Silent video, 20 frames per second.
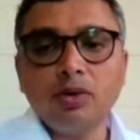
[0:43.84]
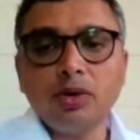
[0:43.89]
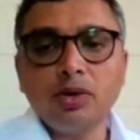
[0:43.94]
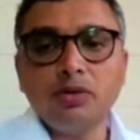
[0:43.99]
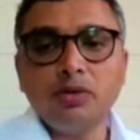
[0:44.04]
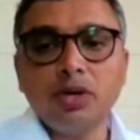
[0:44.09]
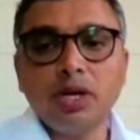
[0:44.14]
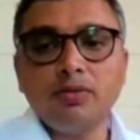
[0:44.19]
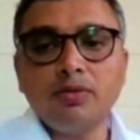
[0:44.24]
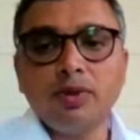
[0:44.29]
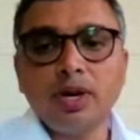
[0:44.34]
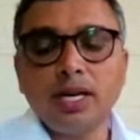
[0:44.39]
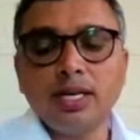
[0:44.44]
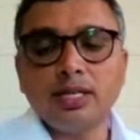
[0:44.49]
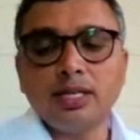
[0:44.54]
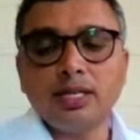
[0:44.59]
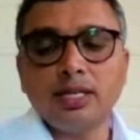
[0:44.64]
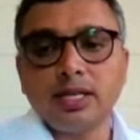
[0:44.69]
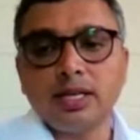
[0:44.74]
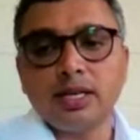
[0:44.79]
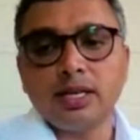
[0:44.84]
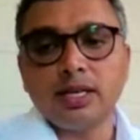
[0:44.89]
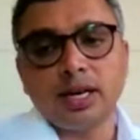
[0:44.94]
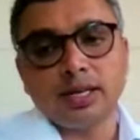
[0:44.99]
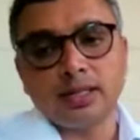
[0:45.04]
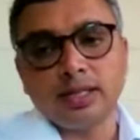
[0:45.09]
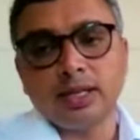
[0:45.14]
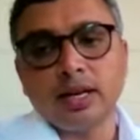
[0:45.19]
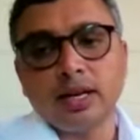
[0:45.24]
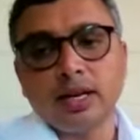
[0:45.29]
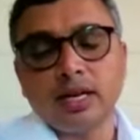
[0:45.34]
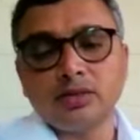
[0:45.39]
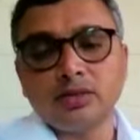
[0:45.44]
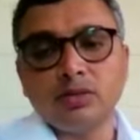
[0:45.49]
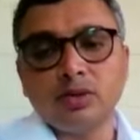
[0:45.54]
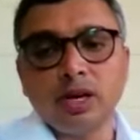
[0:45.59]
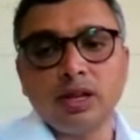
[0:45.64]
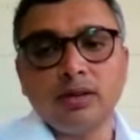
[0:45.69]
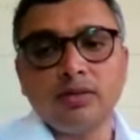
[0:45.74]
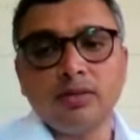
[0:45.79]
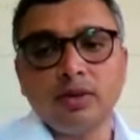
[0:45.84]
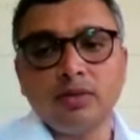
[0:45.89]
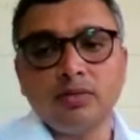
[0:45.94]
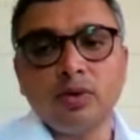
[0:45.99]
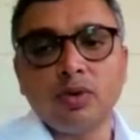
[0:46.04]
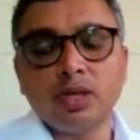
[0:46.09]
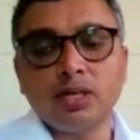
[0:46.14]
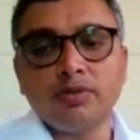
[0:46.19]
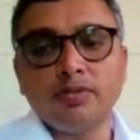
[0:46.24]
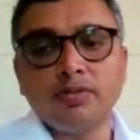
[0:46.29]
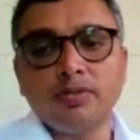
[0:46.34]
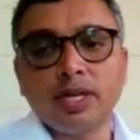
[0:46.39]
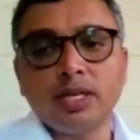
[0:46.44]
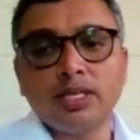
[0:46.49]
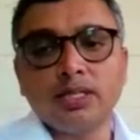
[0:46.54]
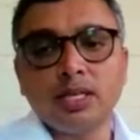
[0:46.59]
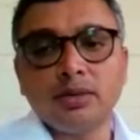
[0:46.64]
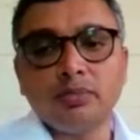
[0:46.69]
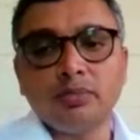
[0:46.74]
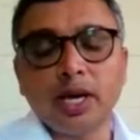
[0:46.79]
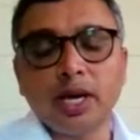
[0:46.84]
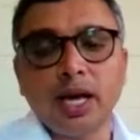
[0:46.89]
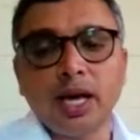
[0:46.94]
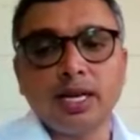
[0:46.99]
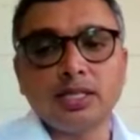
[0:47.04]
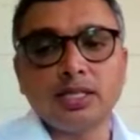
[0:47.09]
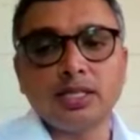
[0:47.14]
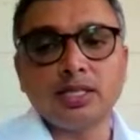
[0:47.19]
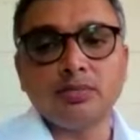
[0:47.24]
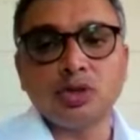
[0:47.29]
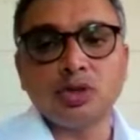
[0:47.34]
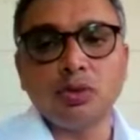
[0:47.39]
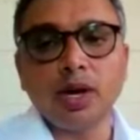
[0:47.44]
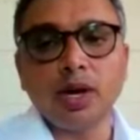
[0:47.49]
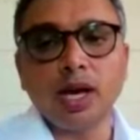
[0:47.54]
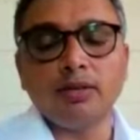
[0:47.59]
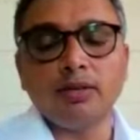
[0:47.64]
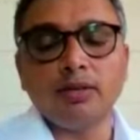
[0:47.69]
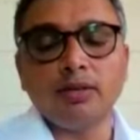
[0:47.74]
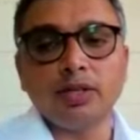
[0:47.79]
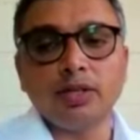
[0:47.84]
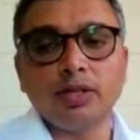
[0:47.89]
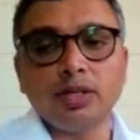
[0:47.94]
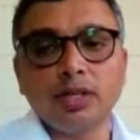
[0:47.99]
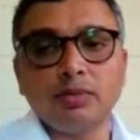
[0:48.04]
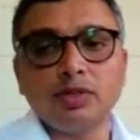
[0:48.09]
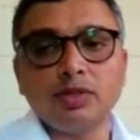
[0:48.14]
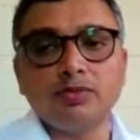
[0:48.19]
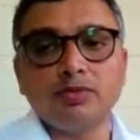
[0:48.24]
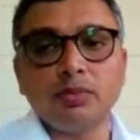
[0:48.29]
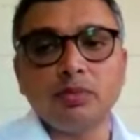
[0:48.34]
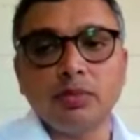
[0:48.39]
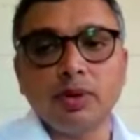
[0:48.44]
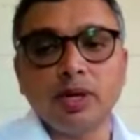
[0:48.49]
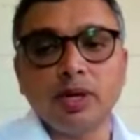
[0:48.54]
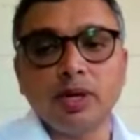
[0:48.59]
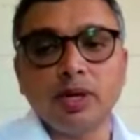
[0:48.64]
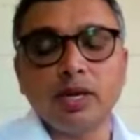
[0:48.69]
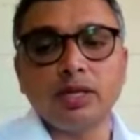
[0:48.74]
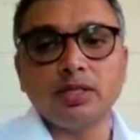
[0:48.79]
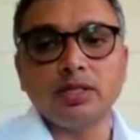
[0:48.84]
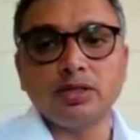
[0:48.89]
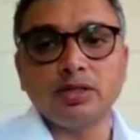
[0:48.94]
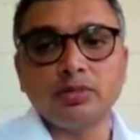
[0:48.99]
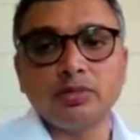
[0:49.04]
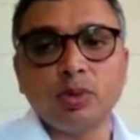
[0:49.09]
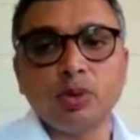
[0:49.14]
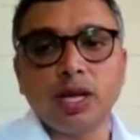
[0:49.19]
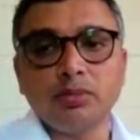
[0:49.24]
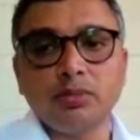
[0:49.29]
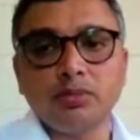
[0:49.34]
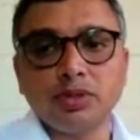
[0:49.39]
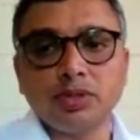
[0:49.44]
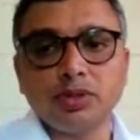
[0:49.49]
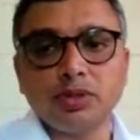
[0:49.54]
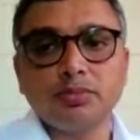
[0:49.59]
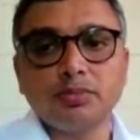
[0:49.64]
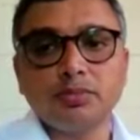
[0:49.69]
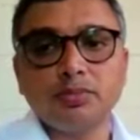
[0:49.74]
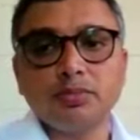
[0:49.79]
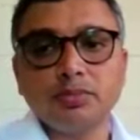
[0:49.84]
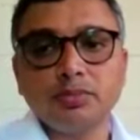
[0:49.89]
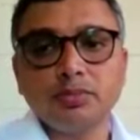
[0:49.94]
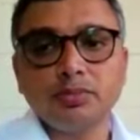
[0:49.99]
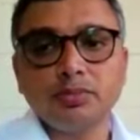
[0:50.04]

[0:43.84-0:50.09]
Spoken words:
How do you devise, and at the grassroots level, what are the ways and mechanisms you have in terms of implementing these programs?